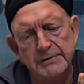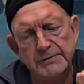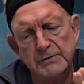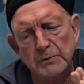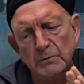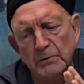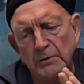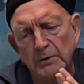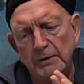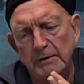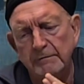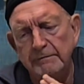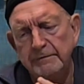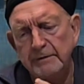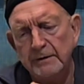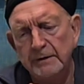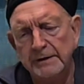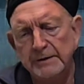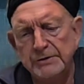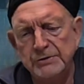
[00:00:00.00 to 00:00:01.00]
so we're going to
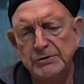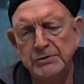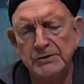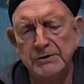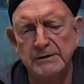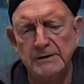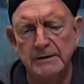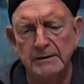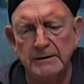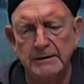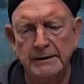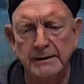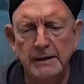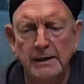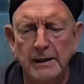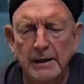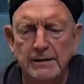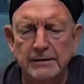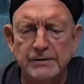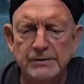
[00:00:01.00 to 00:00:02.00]
very gently
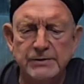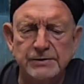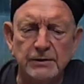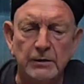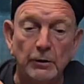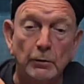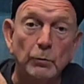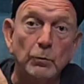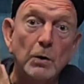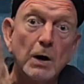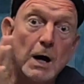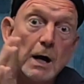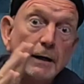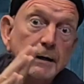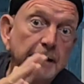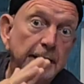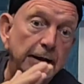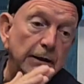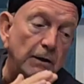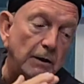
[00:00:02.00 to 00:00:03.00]
start
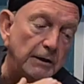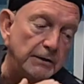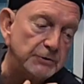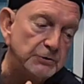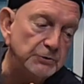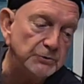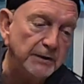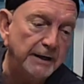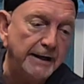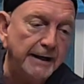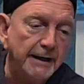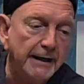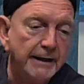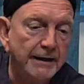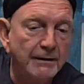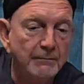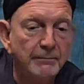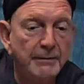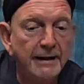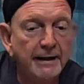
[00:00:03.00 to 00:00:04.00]
rocking our
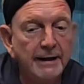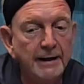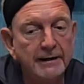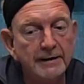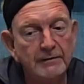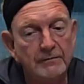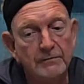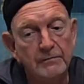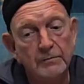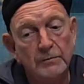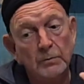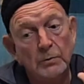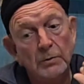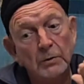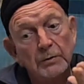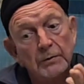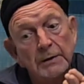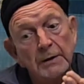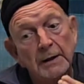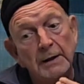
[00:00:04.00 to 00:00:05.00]
dragon back and
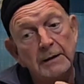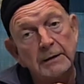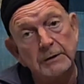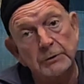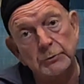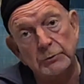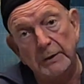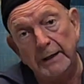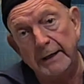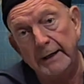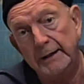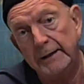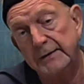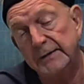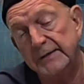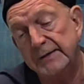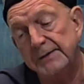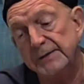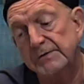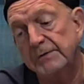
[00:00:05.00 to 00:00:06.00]
forth. The dragon
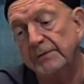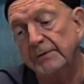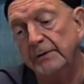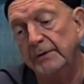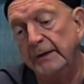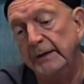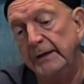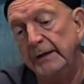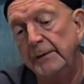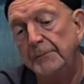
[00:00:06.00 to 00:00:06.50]
is very